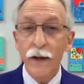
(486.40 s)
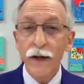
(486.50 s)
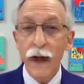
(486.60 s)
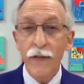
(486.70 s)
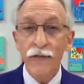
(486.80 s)

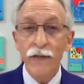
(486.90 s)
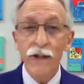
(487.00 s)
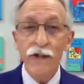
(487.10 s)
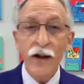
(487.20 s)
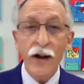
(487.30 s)
Outliving a
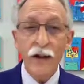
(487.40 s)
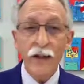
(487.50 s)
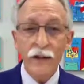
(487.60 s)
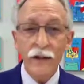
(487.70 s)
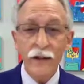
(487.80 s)
child,
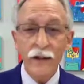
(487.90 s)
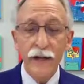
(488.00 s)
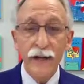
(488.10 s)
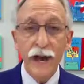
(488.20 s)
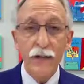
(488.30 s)

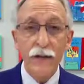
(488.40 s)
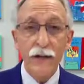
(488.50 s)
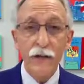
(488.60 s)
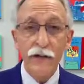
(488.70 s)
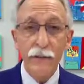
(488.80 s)

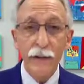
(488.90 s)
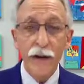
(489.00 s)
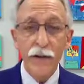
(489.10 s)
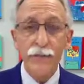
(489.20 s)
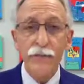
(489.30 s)
outliving your
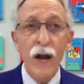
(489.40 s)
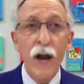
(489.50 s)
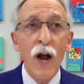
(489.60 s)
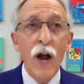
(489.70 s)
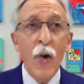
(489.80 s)
spouse.
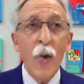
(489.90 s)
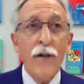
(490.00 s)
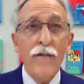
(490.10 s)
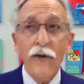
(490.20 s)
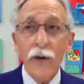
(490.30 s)
Well,
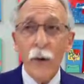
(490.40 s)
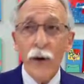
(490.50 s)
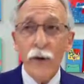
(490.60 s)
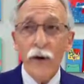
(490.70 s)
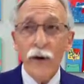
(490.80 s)
if you're a
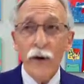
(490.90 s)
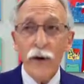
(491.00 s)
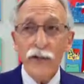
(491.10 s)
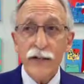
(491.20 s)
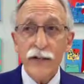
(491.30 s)
widower in
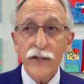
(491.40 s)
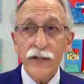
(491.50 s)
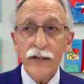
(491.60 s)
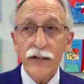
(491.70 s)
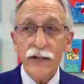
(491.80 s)
North Central
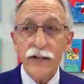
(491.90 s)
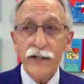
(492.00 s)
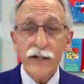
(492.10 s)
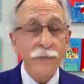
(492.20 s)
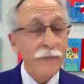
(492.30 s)

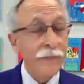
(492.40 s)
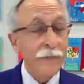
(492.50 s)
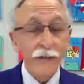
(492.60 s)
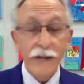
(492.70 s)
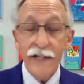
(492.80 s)
Texas,
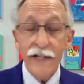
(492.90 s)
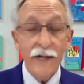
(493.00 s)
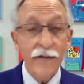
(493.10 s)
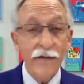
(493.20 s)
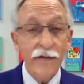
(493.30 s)
it's an
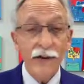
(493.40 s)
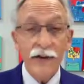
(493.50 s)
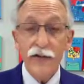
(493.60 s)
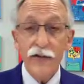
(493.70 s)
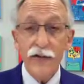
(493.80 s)

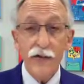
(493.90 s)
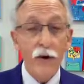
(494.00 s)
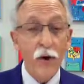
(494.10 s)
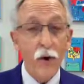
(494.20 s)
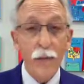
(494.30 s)
adventure because there are a
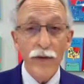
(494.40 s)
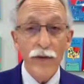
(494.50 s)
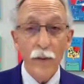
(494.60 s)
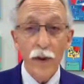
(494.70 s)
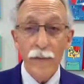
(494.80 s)
whole bunch of
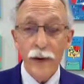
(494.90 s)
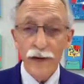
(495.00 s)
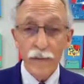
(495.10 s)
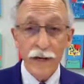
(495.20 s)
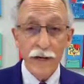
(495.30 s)
women that have
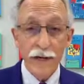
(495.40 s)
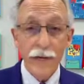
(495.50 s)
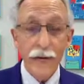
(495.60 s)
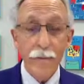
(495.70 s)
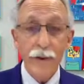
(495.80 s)
been
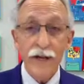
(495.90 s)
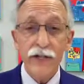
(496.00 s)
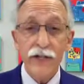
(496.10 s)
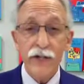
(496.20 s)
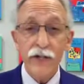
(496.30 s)

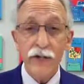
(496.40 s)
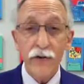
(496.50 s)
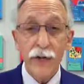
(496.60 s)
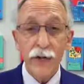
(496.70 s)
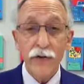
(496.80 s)
impatiently
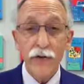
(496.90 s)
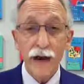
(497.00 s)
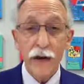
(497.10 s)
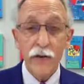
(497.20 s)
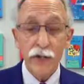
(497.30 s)
circling
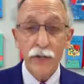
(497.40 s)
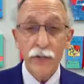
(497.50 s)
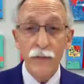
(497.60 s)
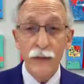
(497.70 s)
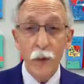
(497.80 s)
around you,
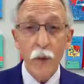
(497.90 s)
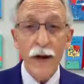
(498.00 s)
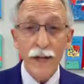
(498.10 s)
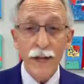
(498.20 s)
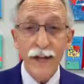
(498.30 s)
waiting
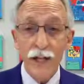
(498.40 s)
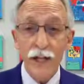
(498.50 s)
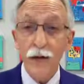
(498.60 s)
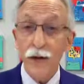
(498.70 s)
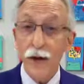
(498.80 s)
to get you,